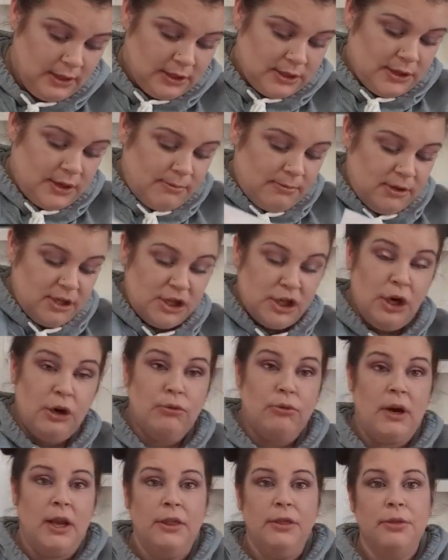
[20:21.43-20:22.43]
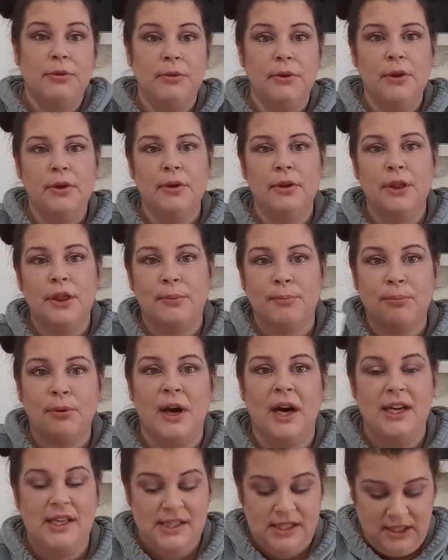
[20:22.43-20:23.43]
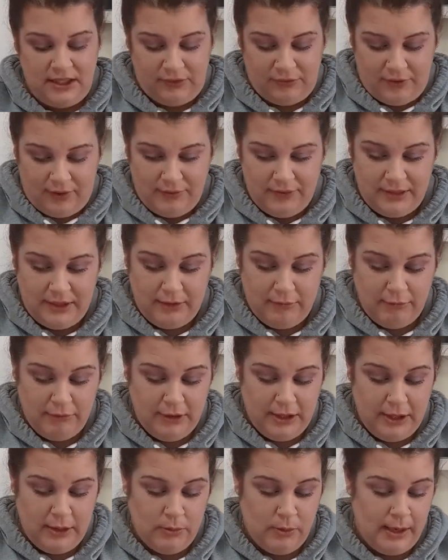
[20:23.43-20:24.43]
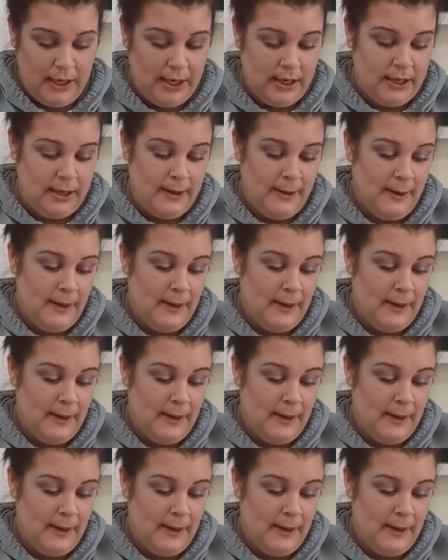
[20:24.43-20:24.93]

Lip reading: So I'm just gonna run through the prices for everything really quick.